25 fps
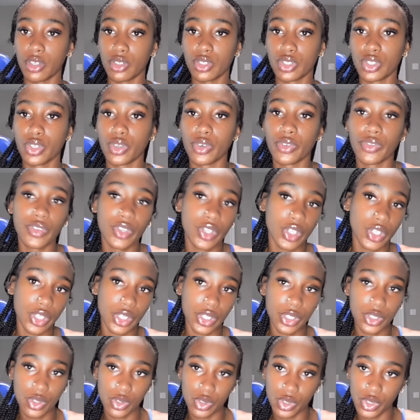So if you're a
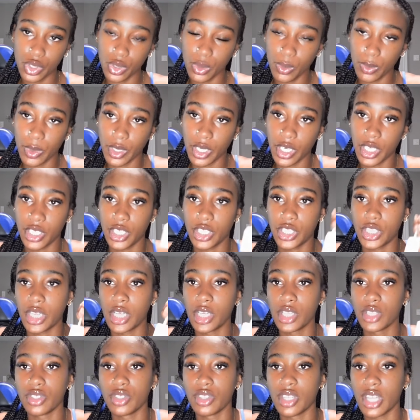YouTuber and you're trying
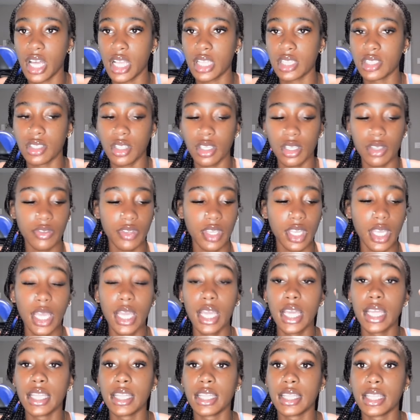to do that stuff,
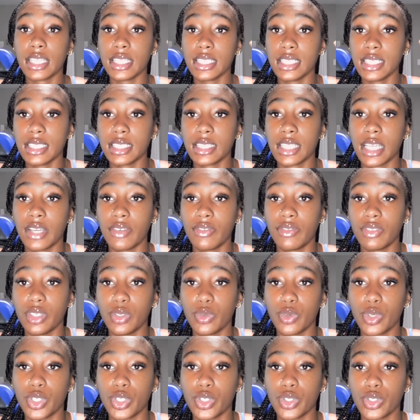this is definitely
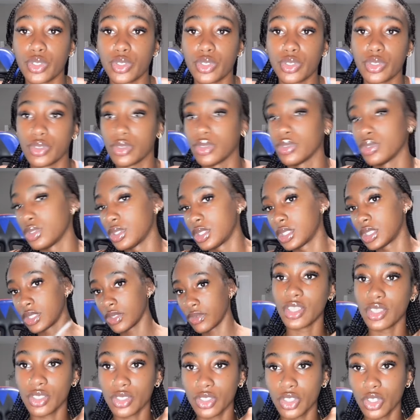what you'll use. Thank
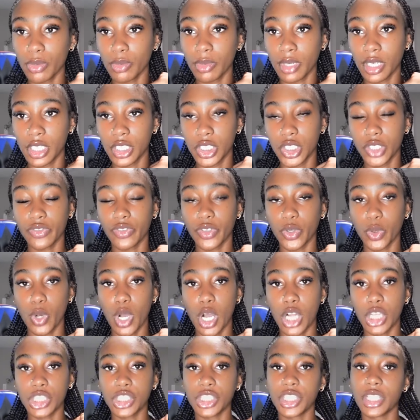you so much for
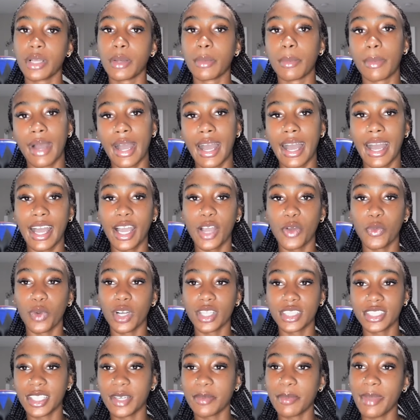watching my
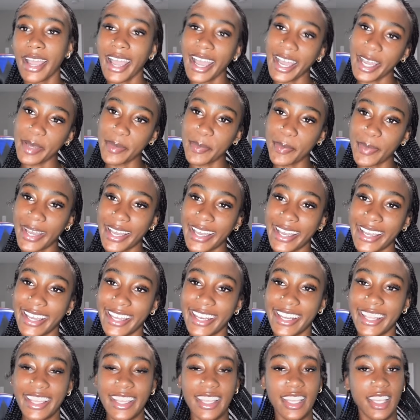What's on my
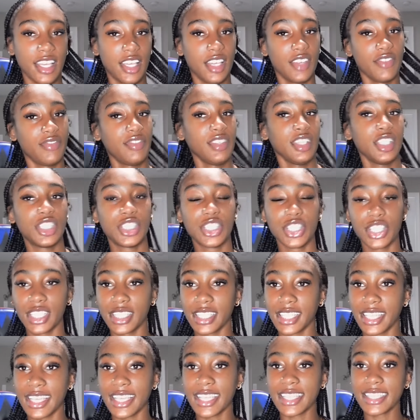iPad featuring
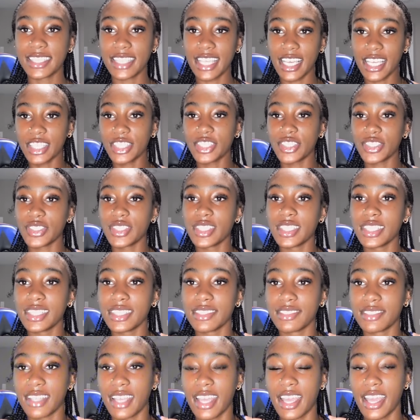the
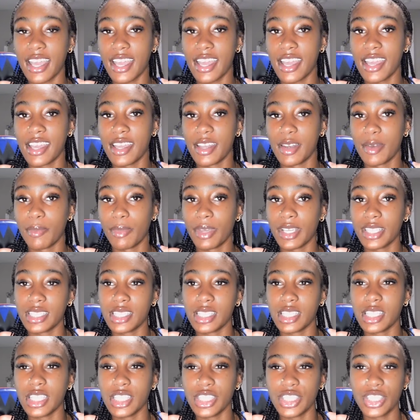accessories and
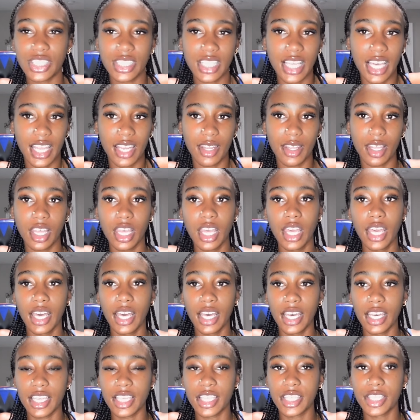basically just how to
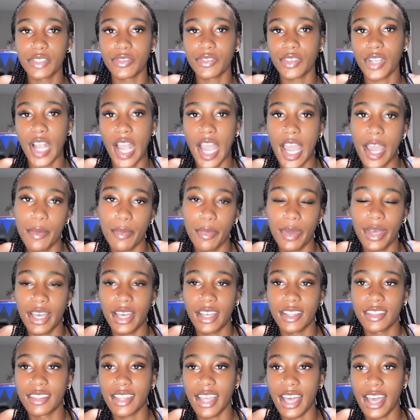give your
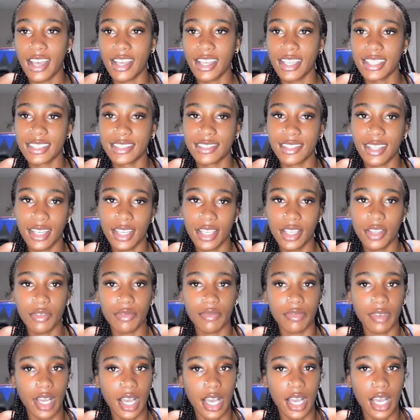iPad that aesthetic
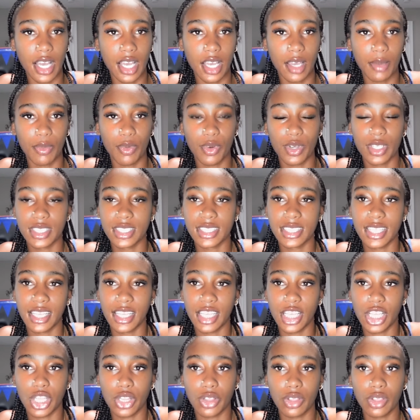vibe or
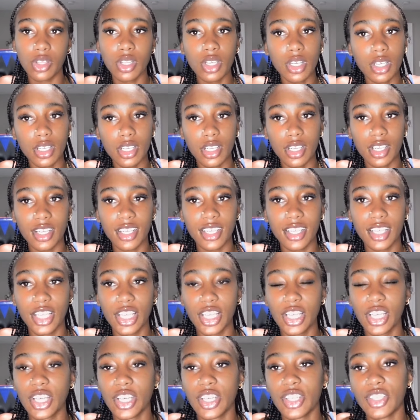aesthetic look.
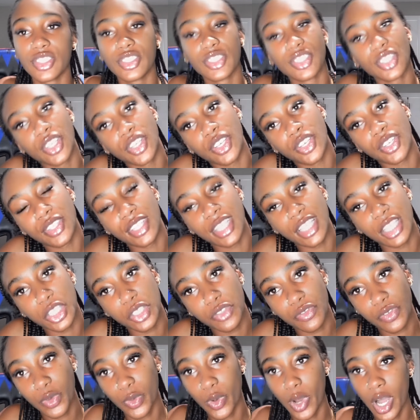So thank you
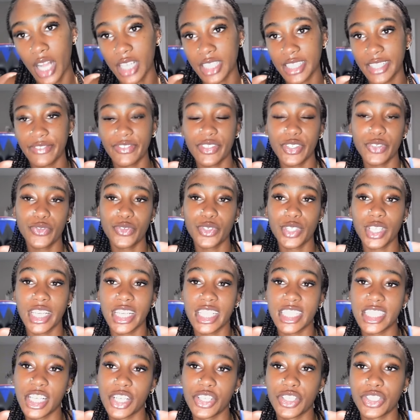for watching. Feel free to
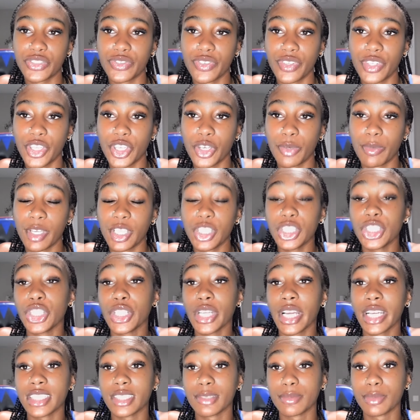share this video. Make sure you
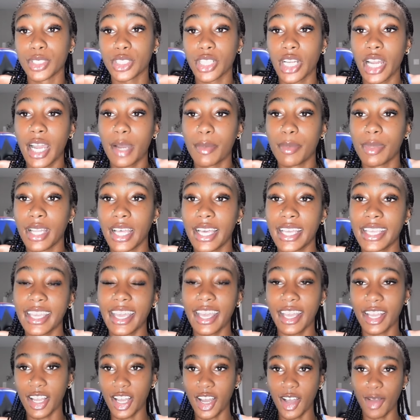guys subscribe, like,
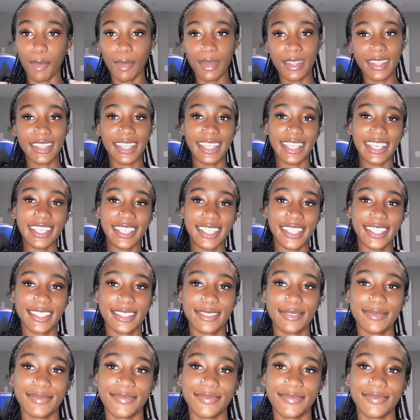and comment. Thank you.